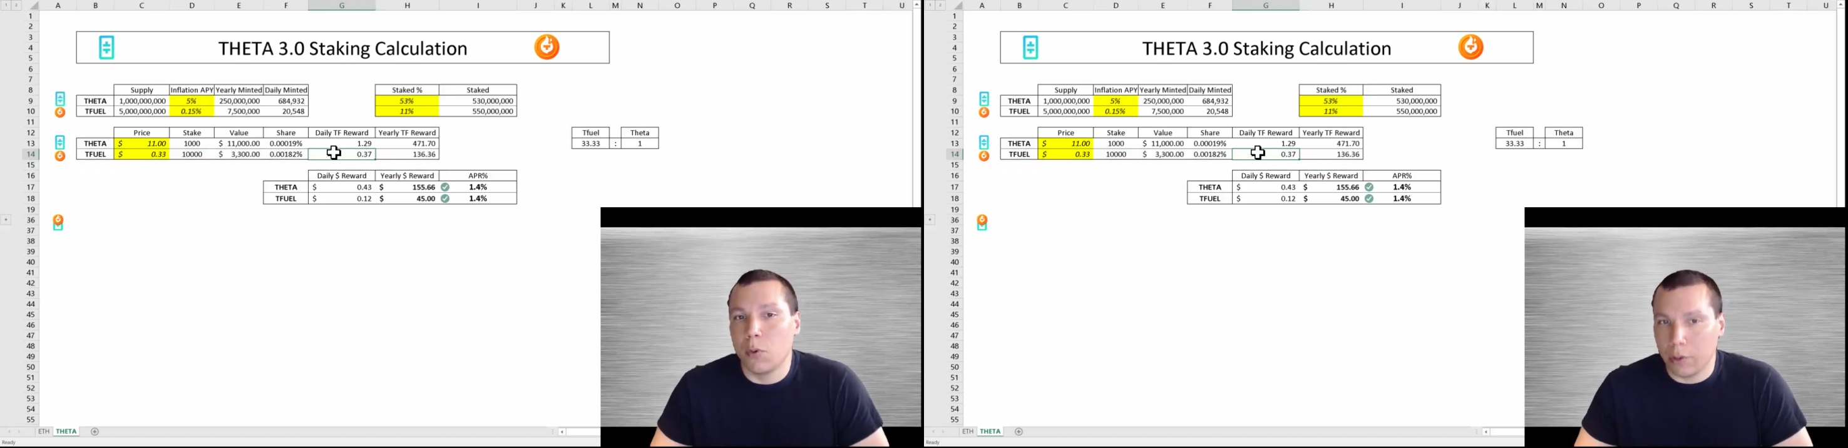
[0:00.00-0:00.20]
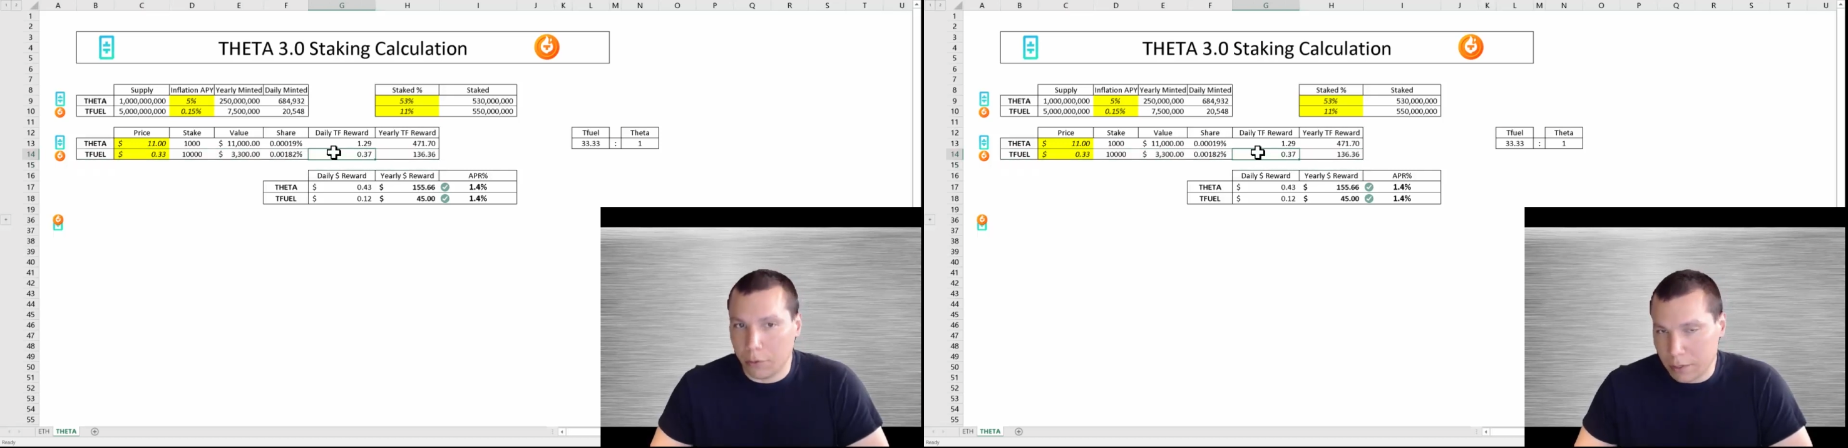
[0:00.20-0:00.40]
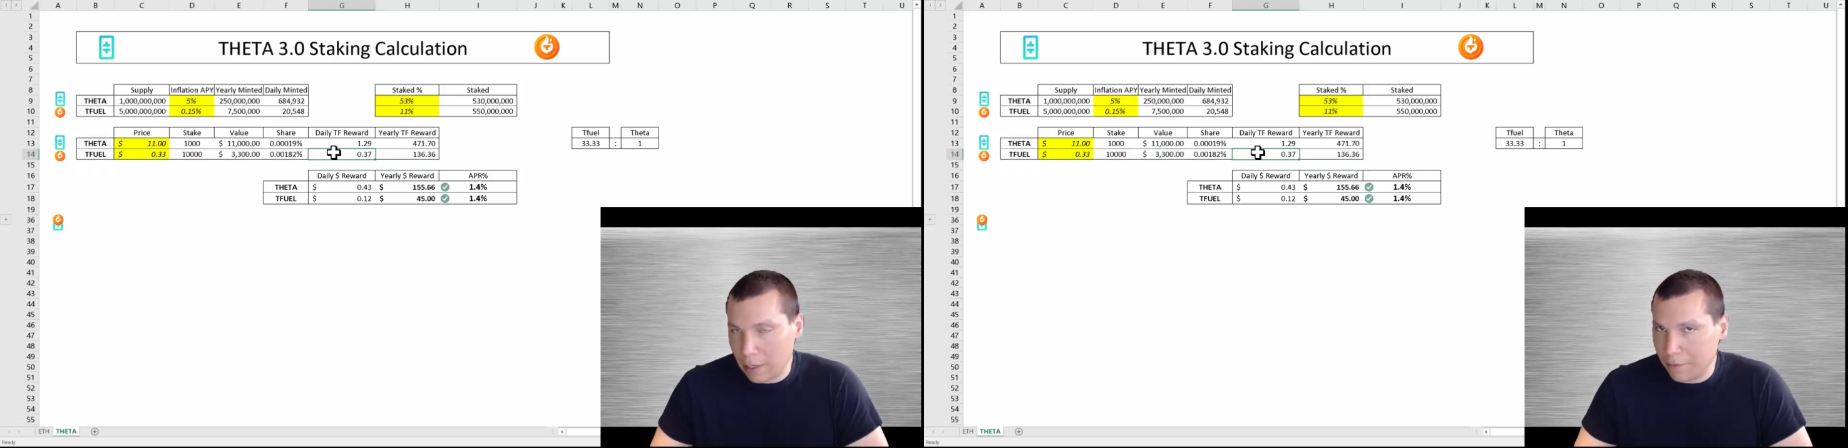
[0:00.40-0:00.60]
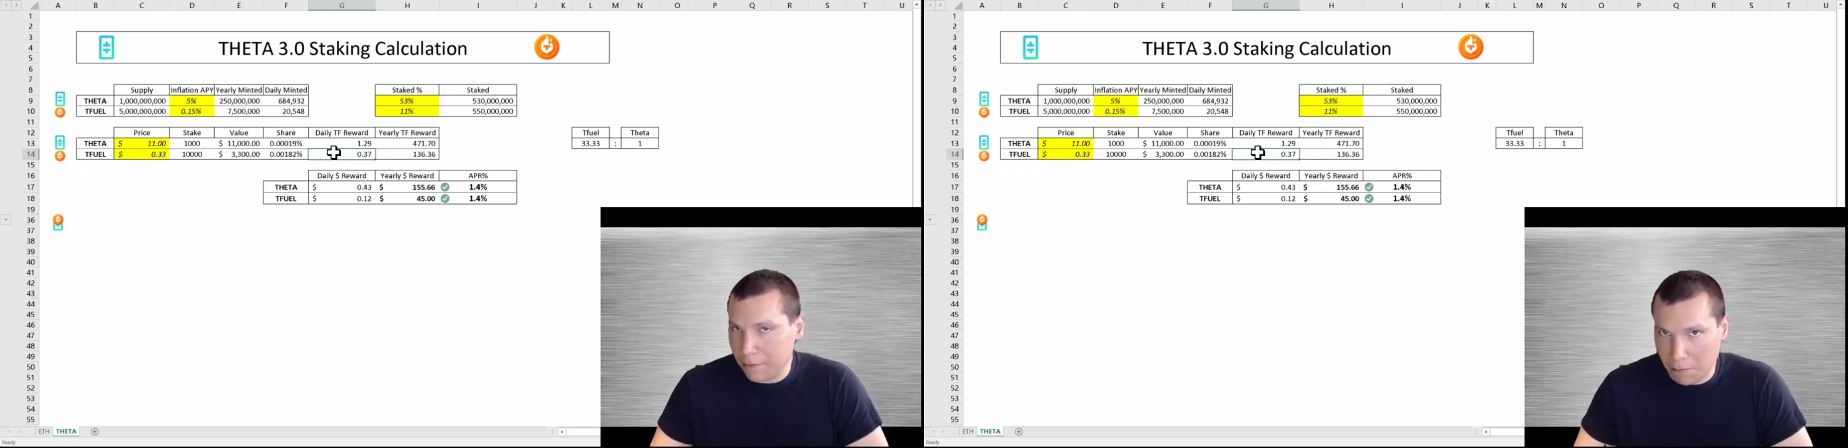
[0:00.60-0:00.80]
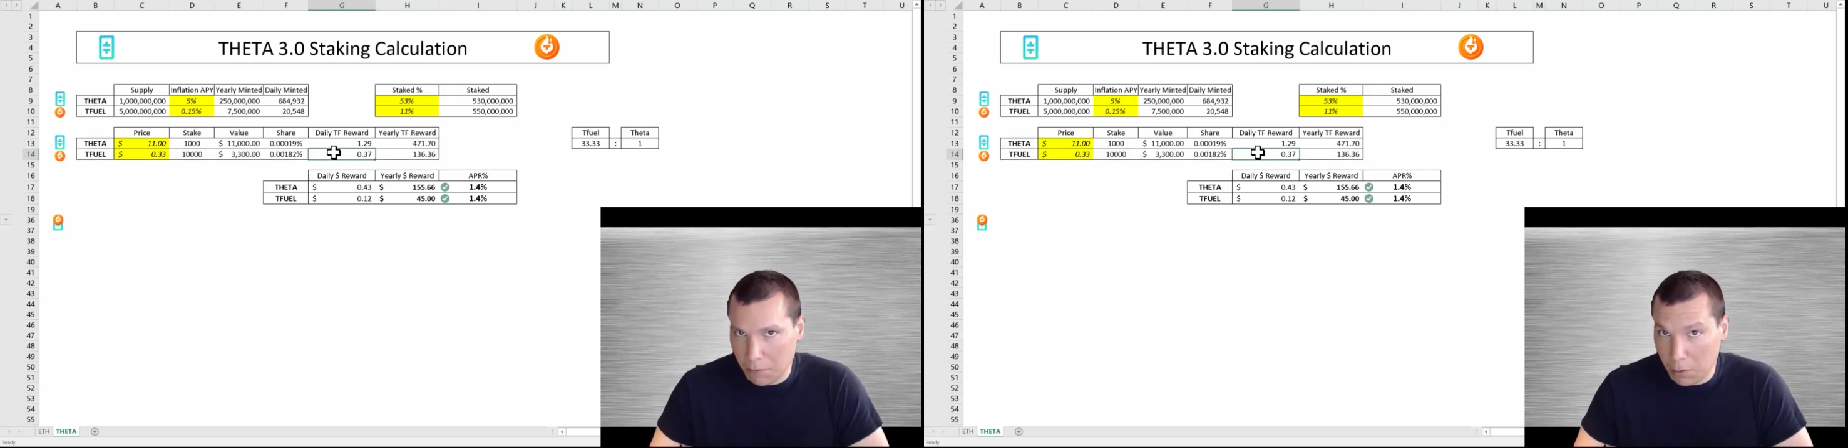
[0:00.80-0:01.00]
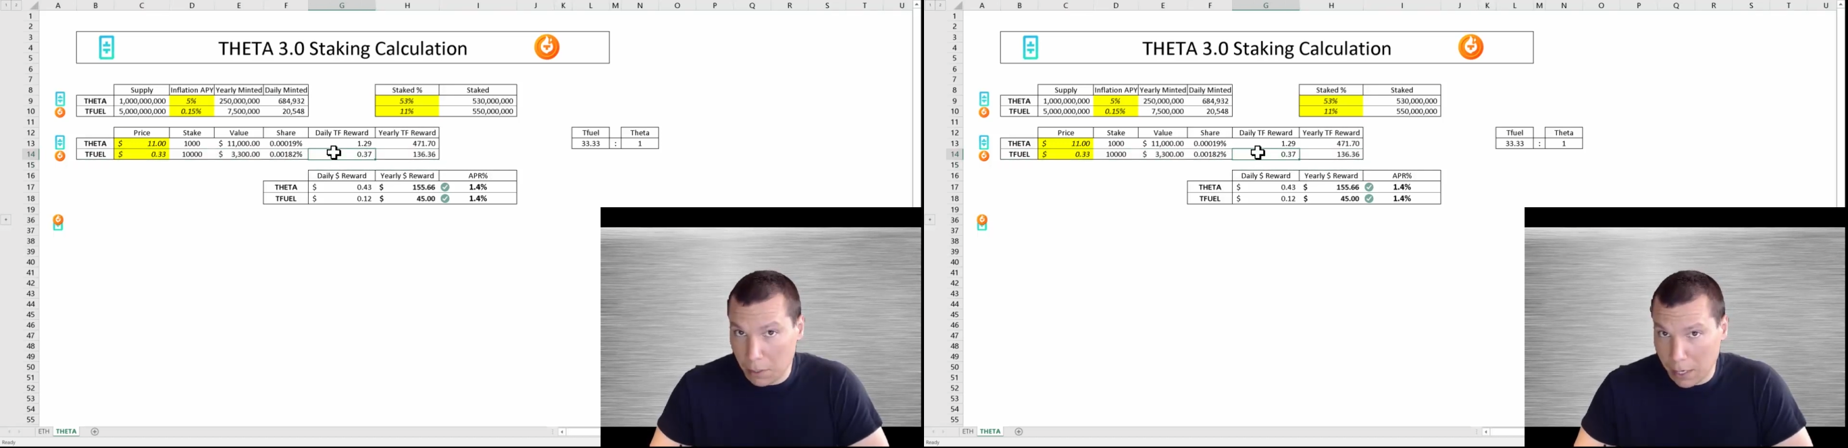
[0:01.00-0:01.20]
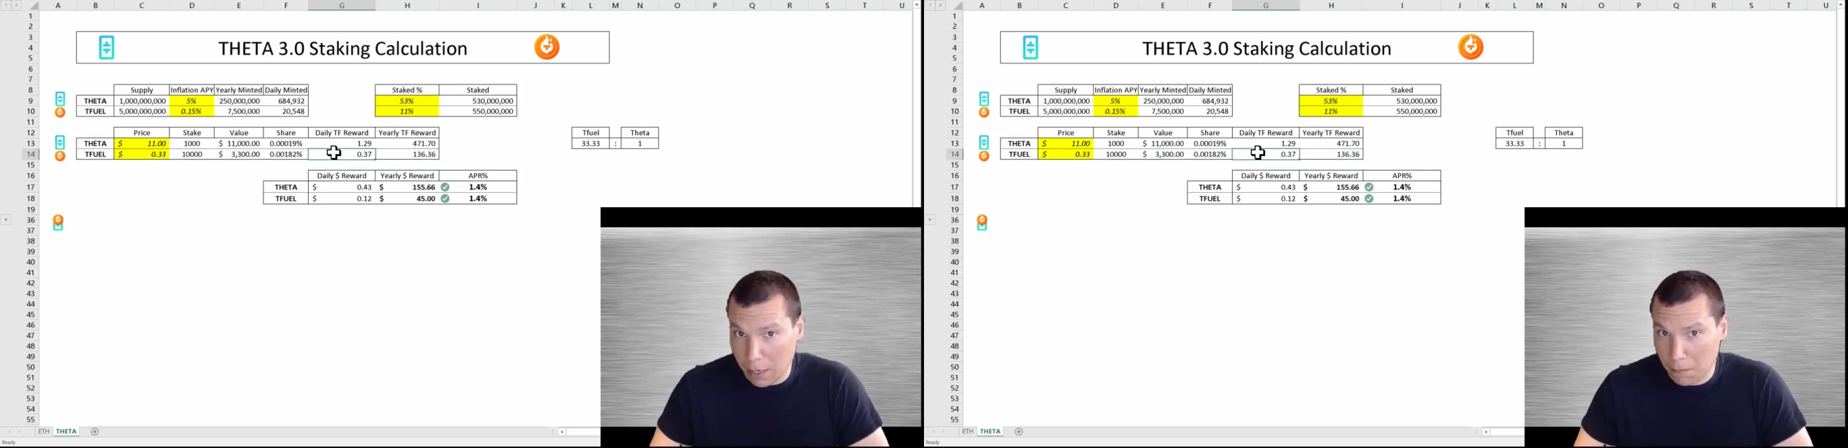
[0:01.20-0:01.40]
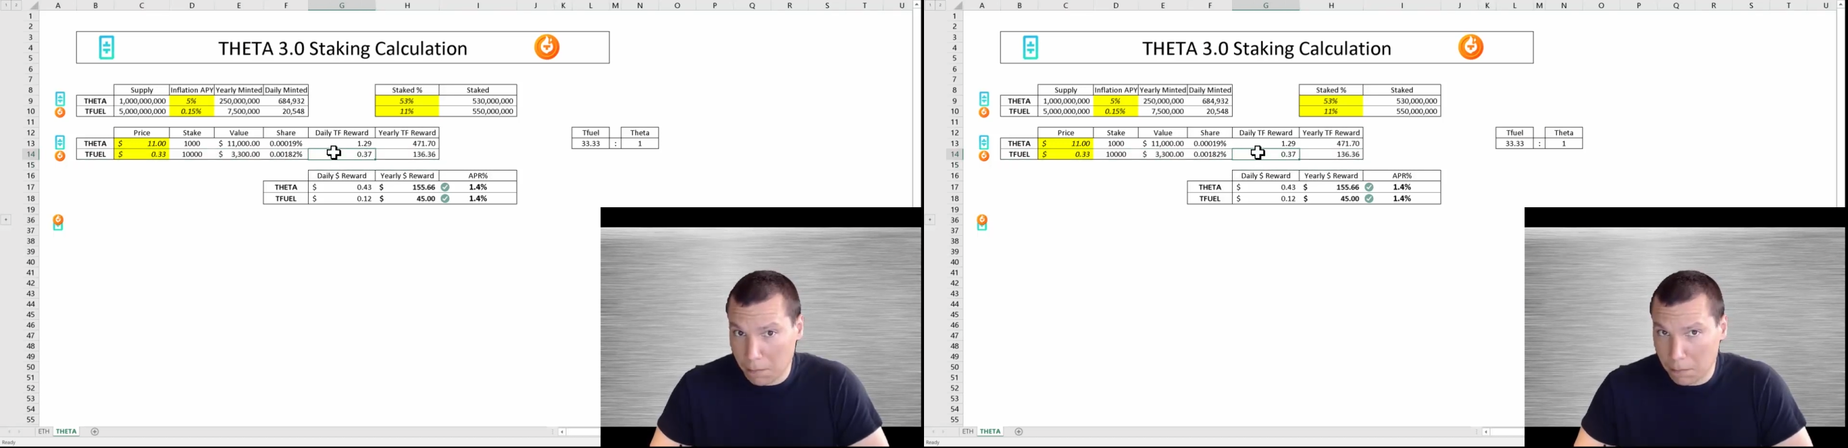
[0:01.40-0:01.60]
0.37 TFuel a
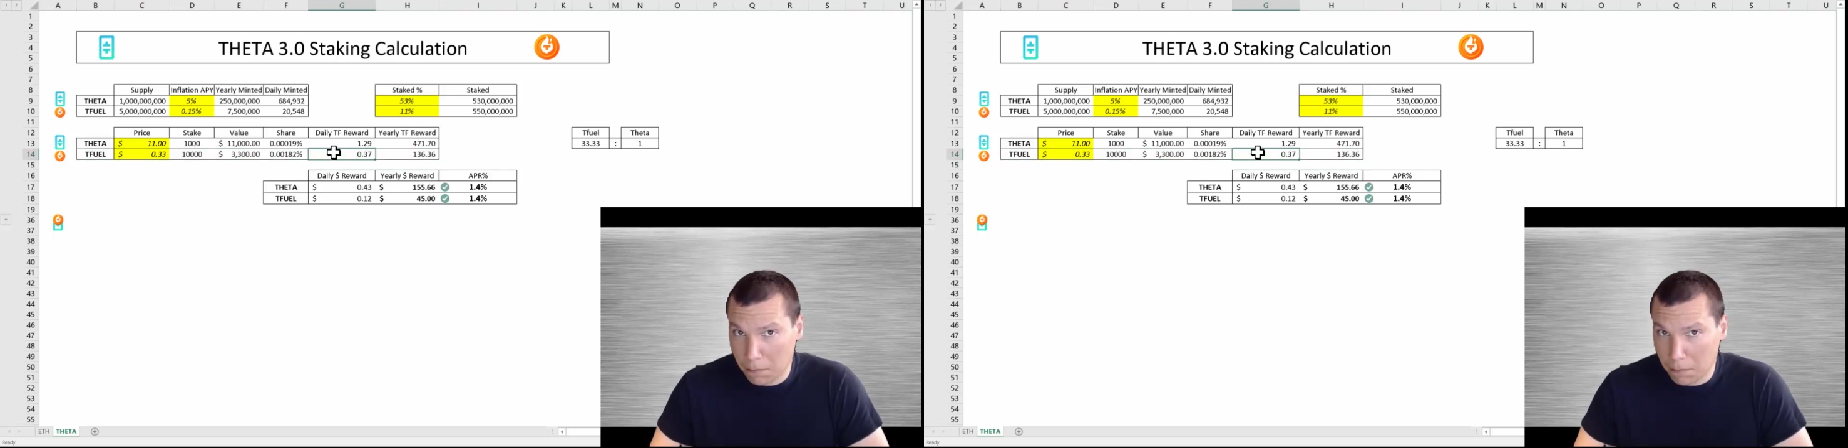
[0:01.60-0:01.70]
day.